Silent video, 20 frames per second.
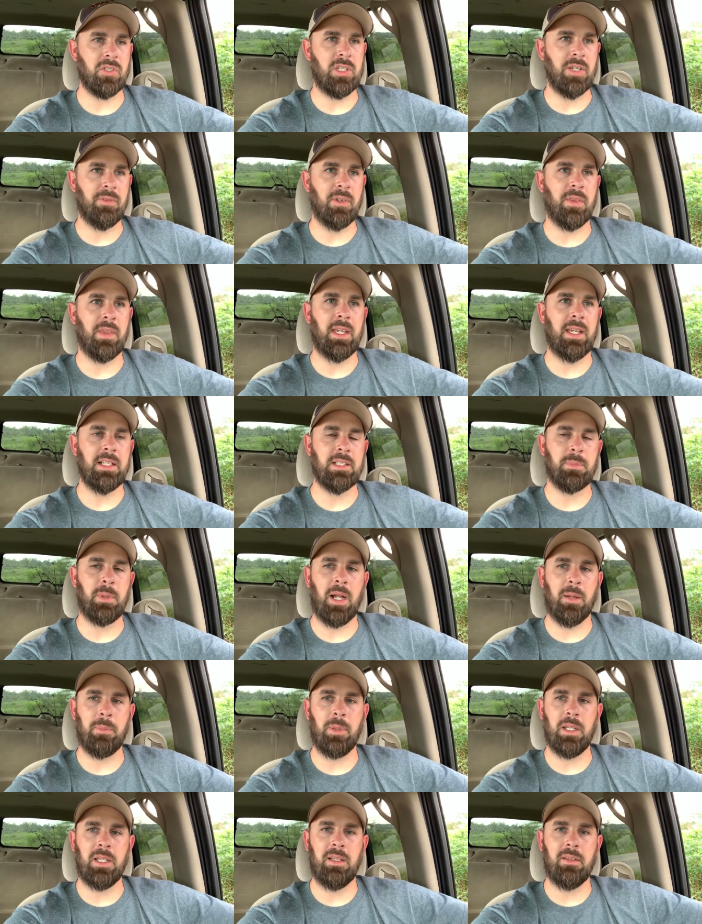there's different things, but
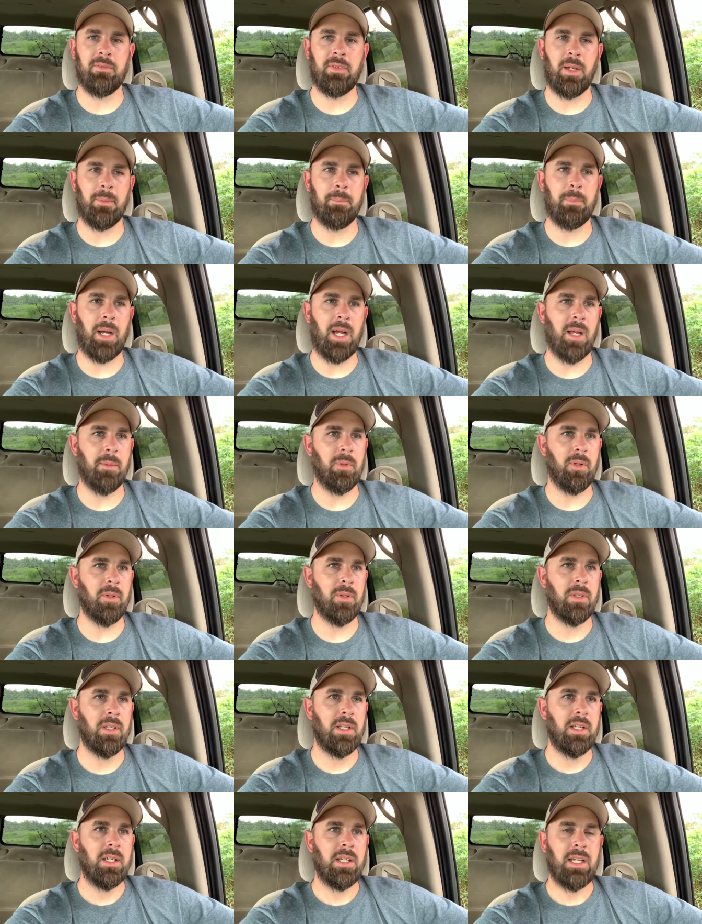I believe the
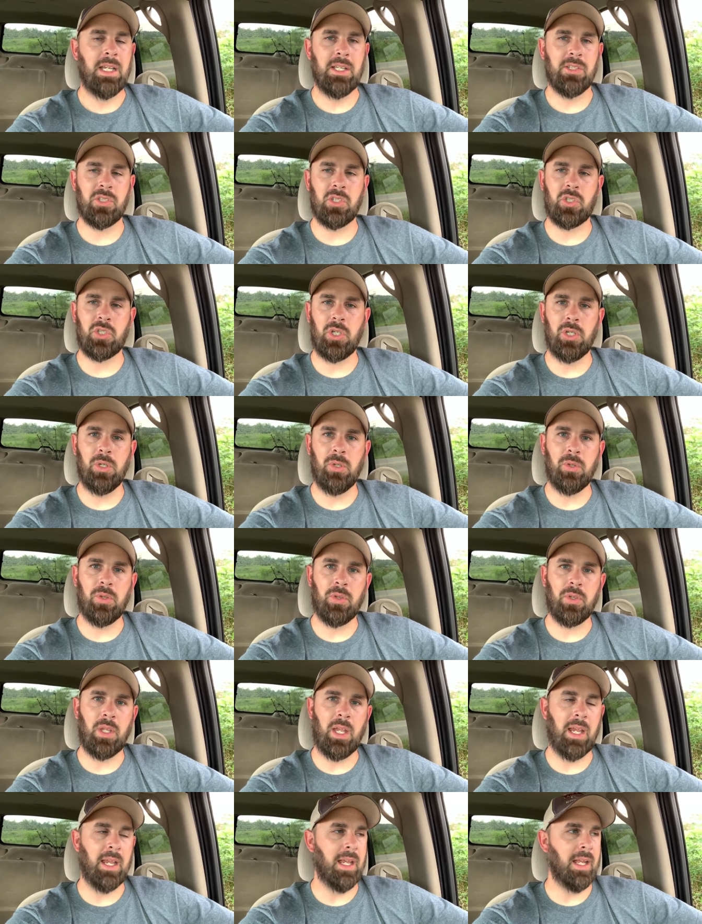Bible is the
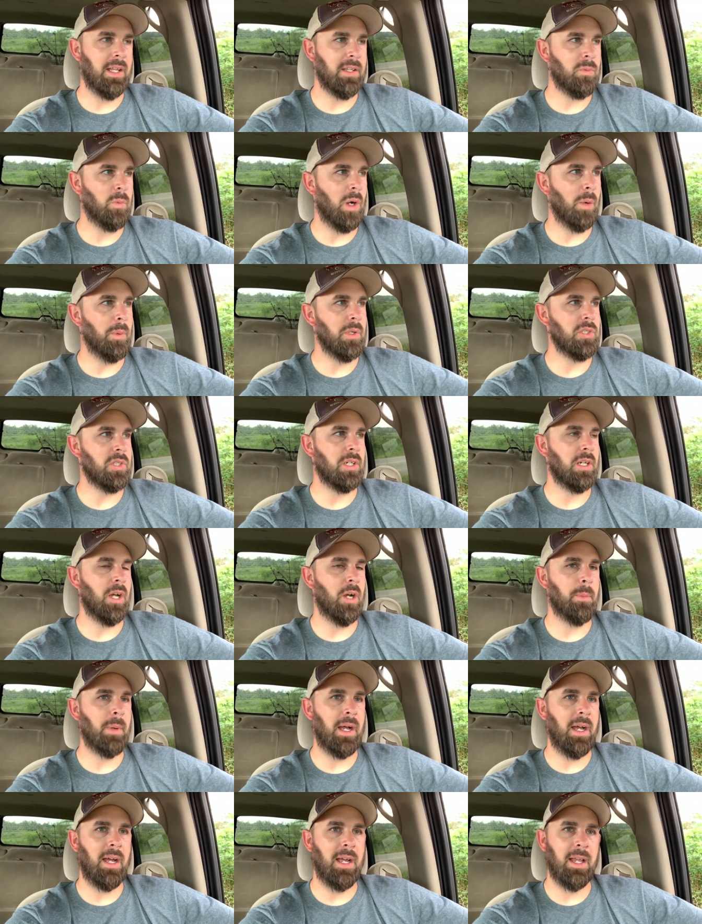truth and it's what we should
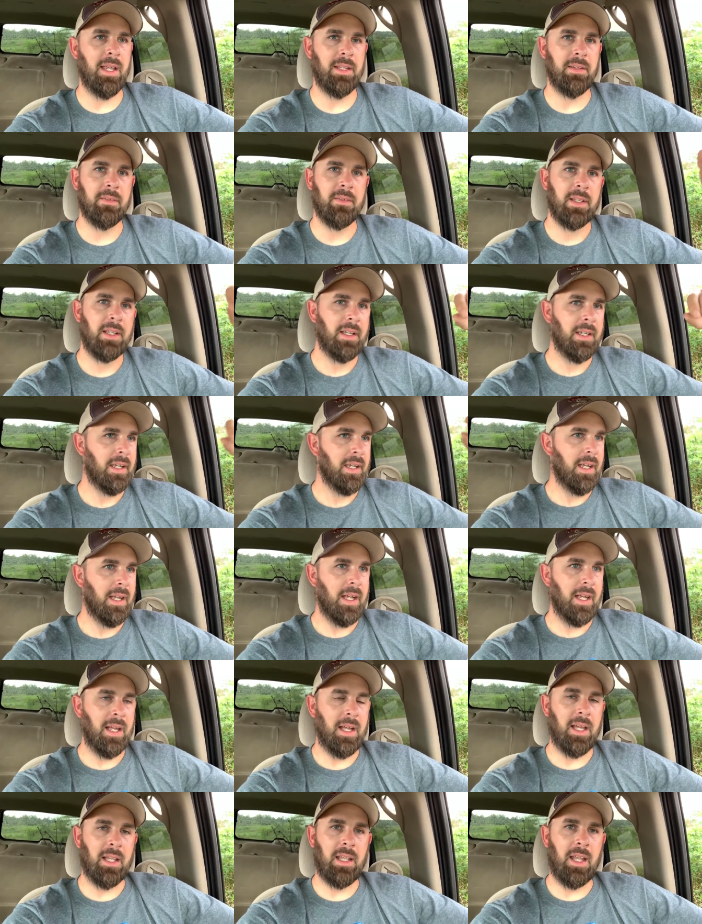go by. And
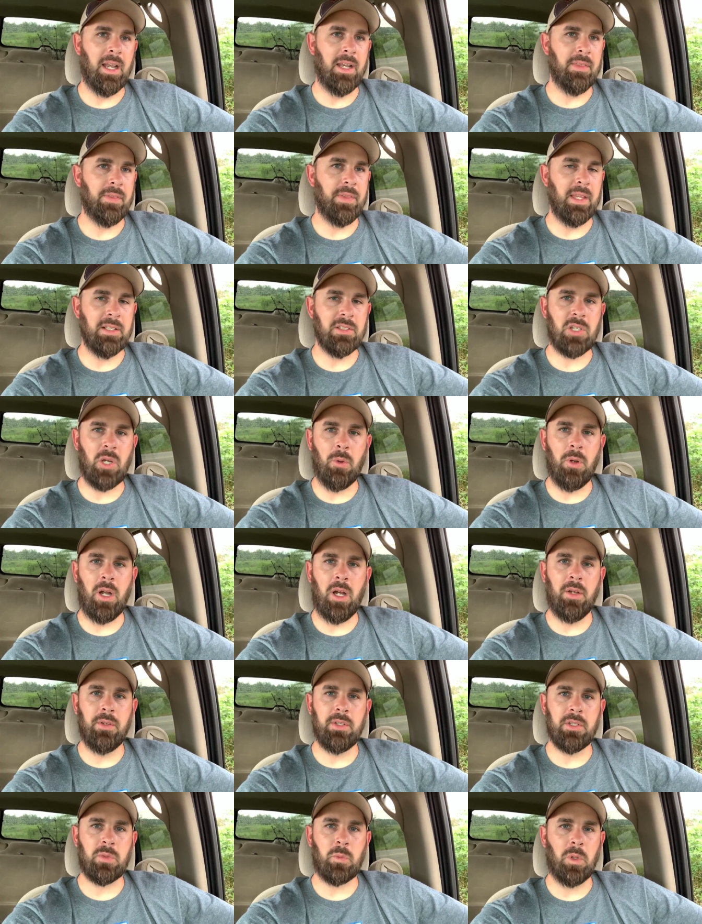a lot of things going
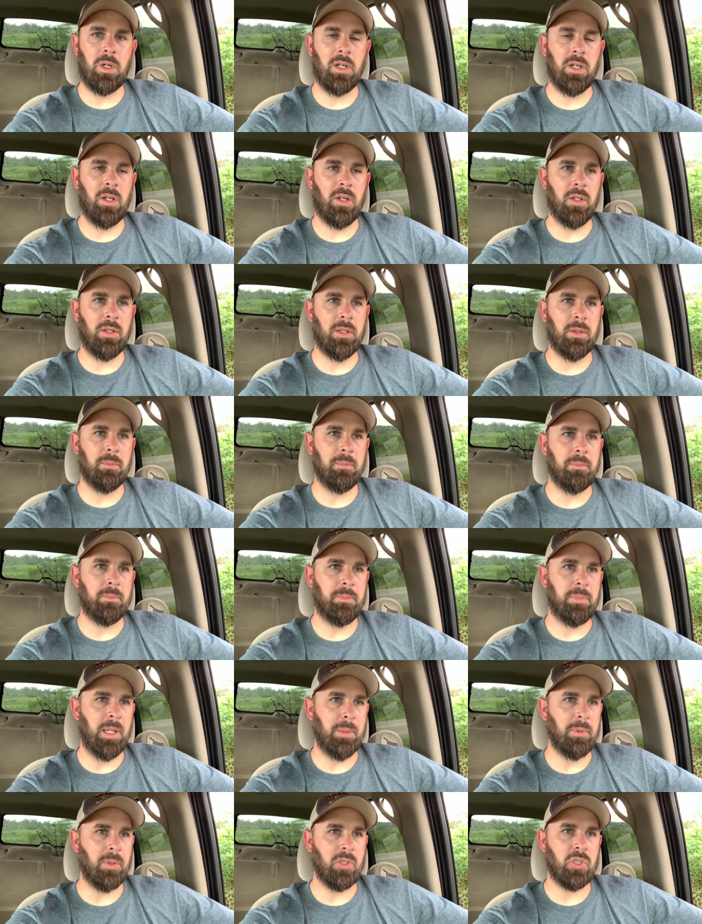on in this world,
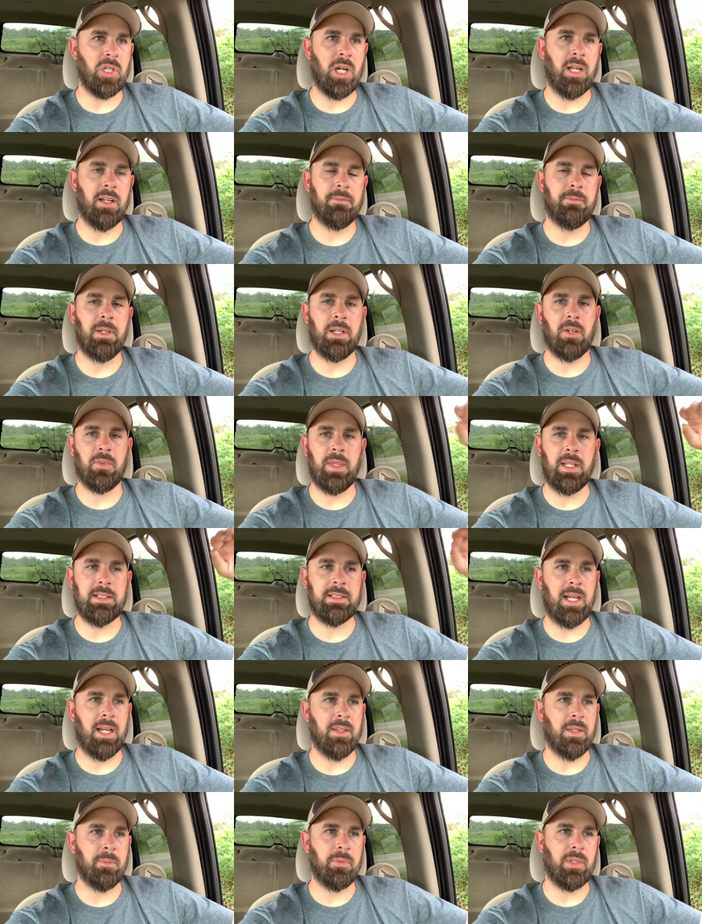people are trying to figure things
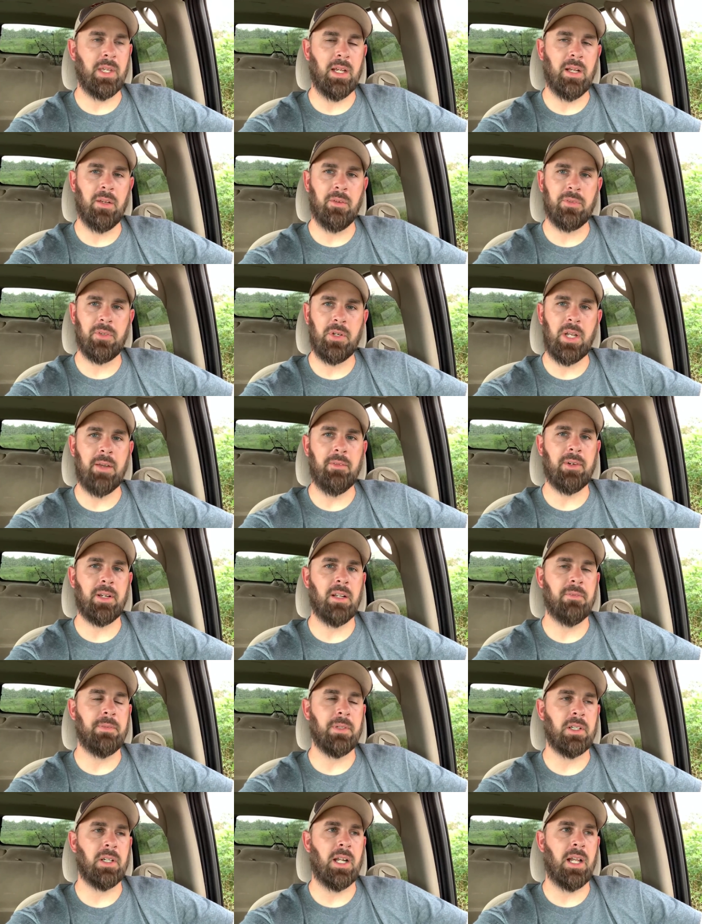out themselves. They're never
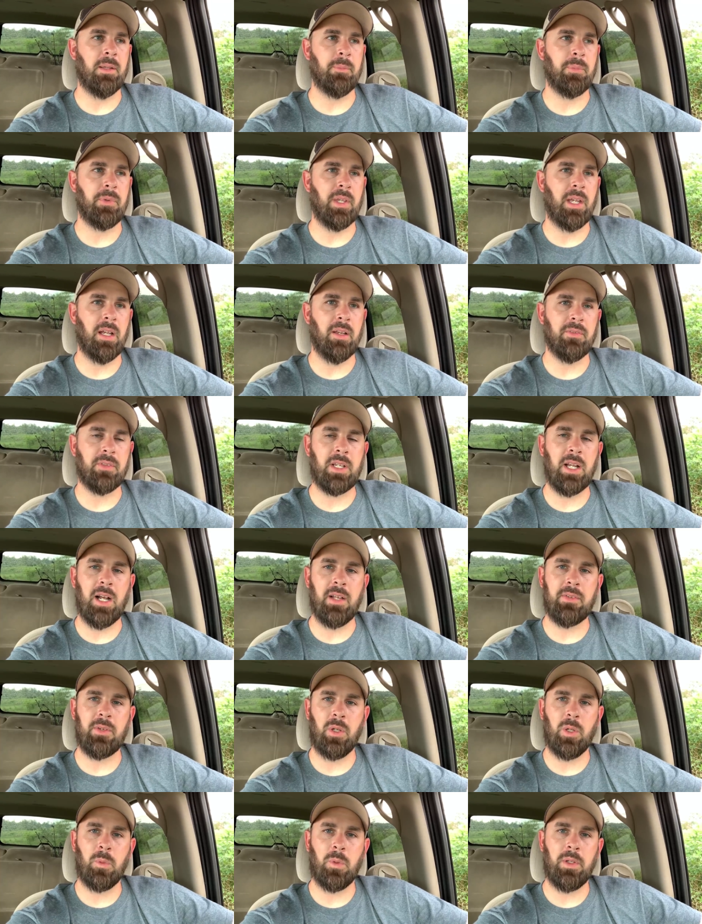going to figure it out themselves.
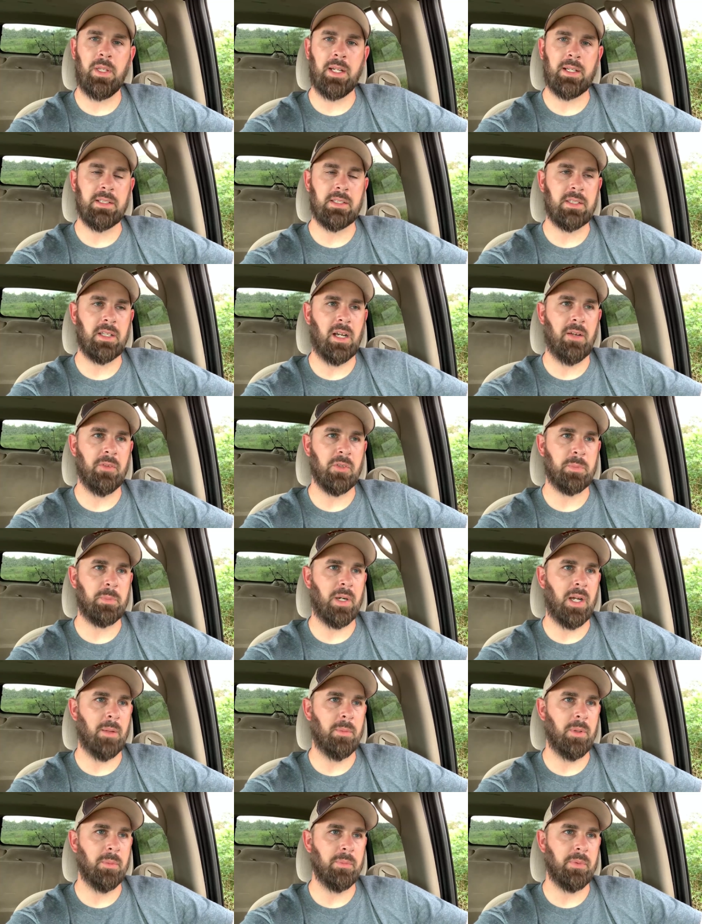God's the only one that can solve those
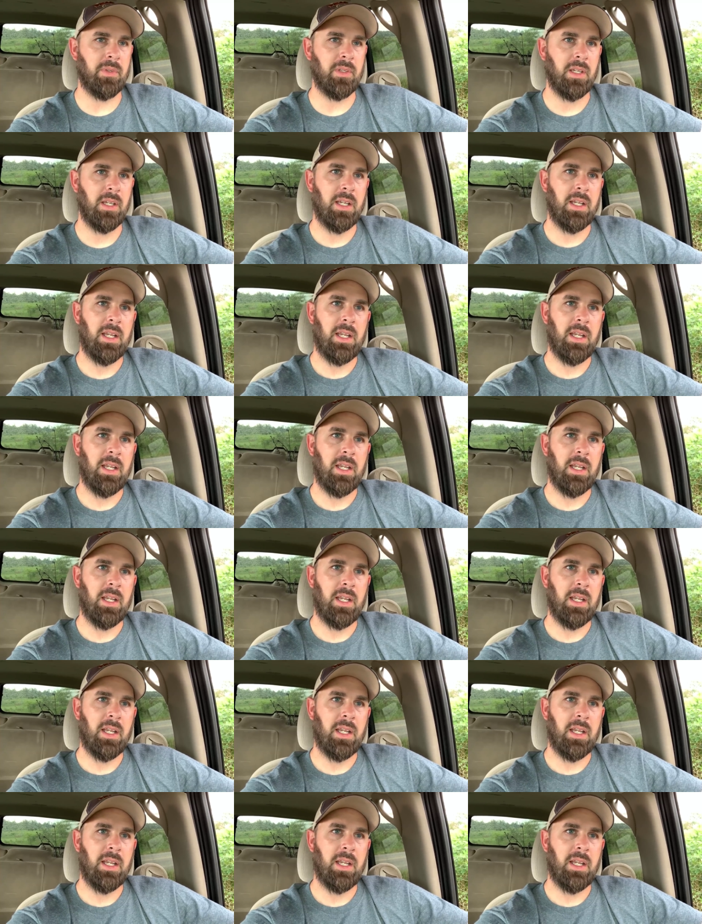problems.